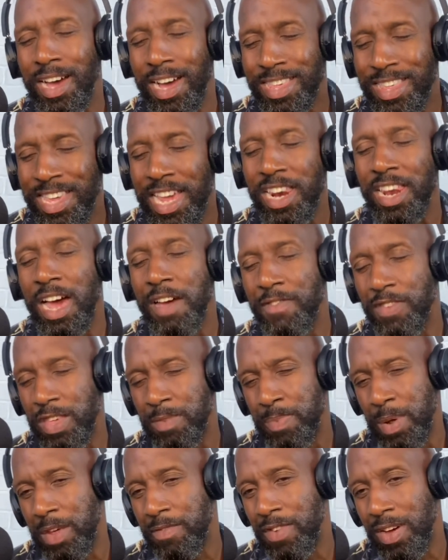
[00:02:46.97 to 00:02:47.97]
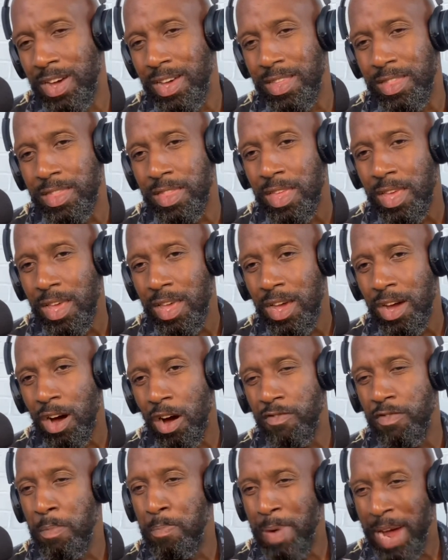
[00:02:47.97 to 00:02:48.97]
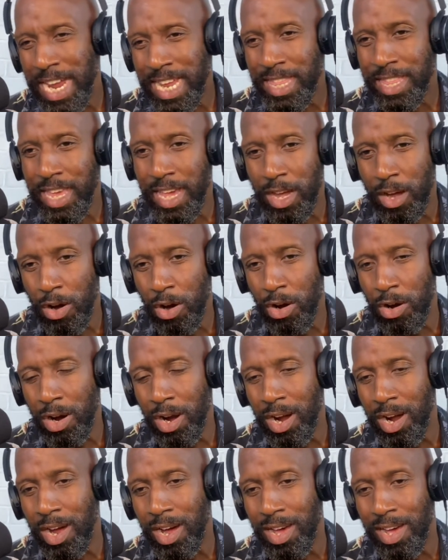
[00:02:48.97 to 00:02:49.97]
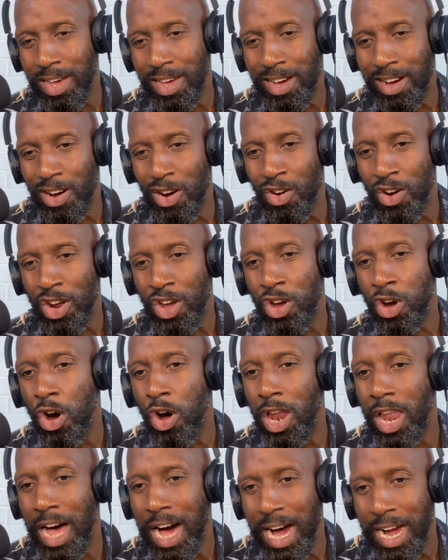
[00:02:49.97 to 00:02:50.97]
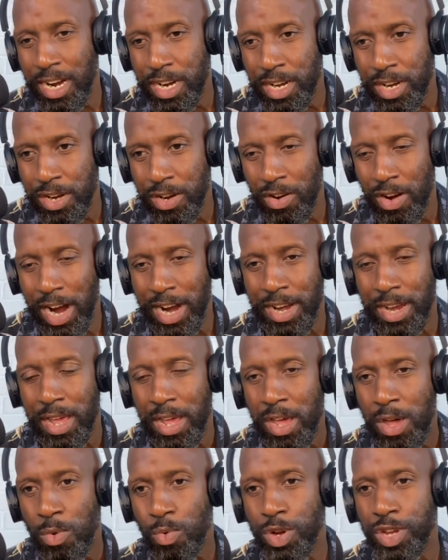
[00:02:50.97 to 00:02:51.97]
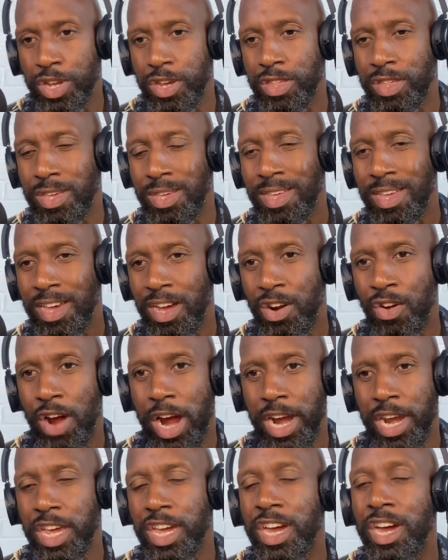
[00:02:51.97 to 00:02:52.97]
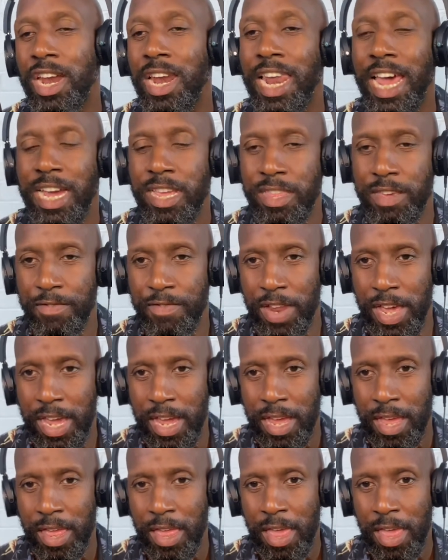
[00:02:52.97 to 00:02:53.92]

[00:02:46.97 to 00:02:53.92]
a bit of a painting or a collage, right? Which is created collectively.